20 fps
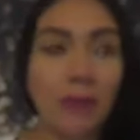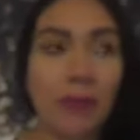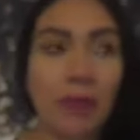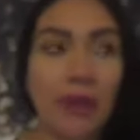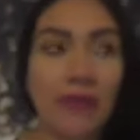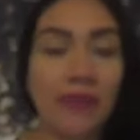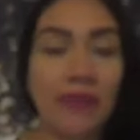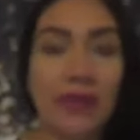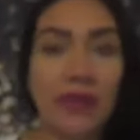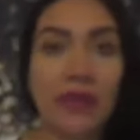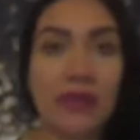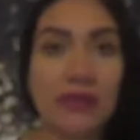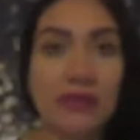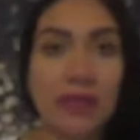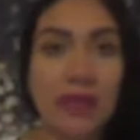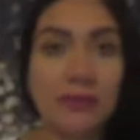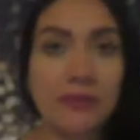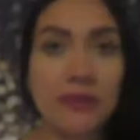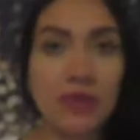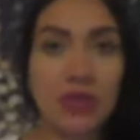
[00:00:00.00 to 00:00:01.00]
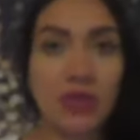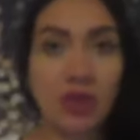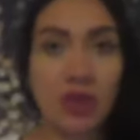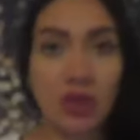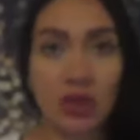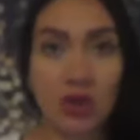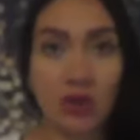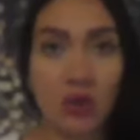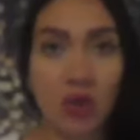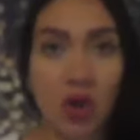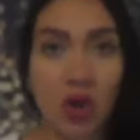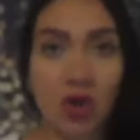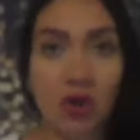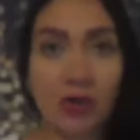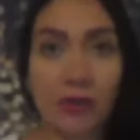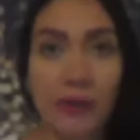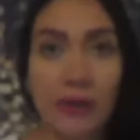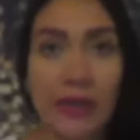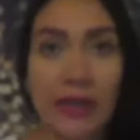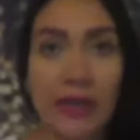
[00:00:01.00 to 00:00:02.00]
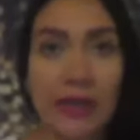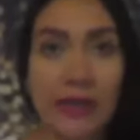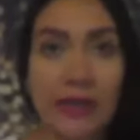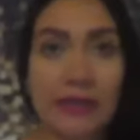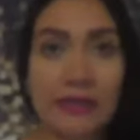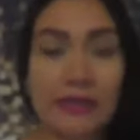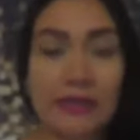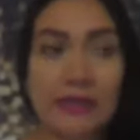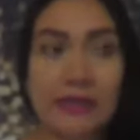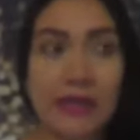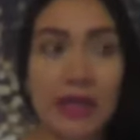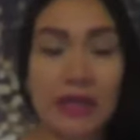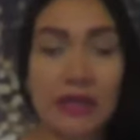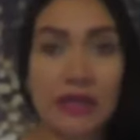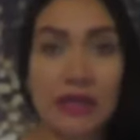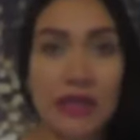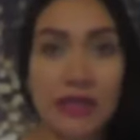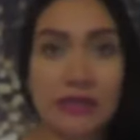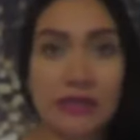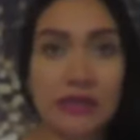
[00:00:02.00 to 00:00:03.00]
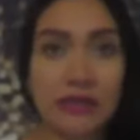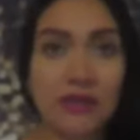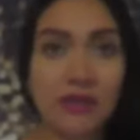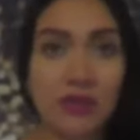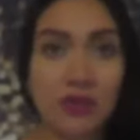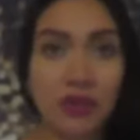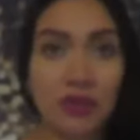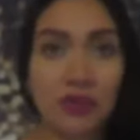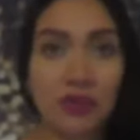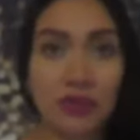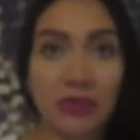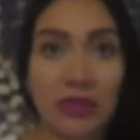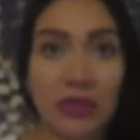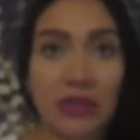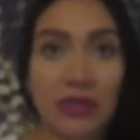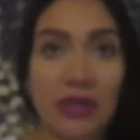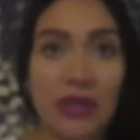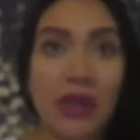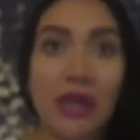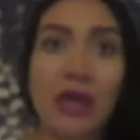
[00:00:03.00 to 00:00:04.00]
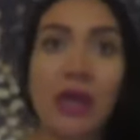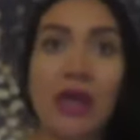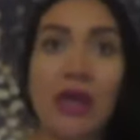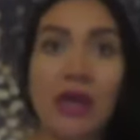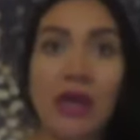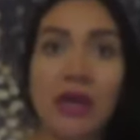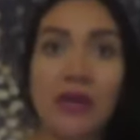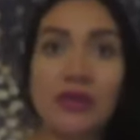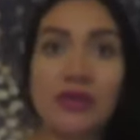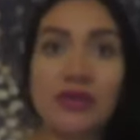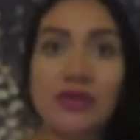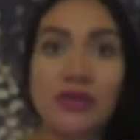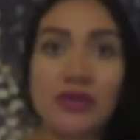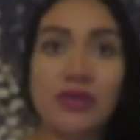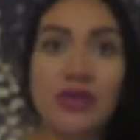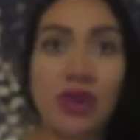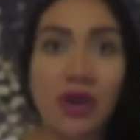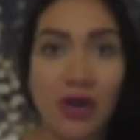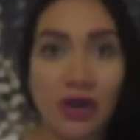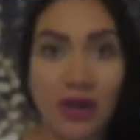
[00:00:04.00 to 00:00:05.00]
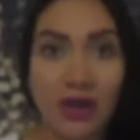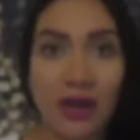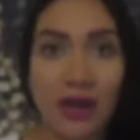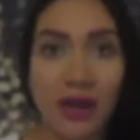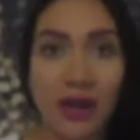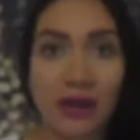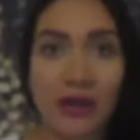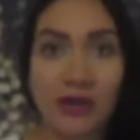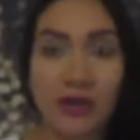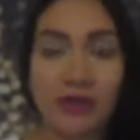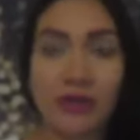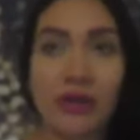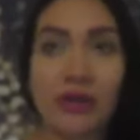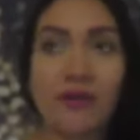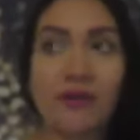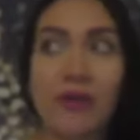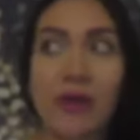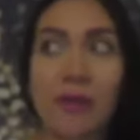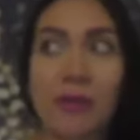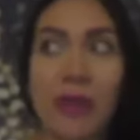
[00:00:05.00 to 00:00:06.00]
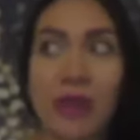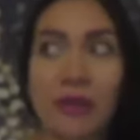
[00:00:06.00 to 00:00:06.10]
but that is absolutely wrong because 99 cents only started out if I'm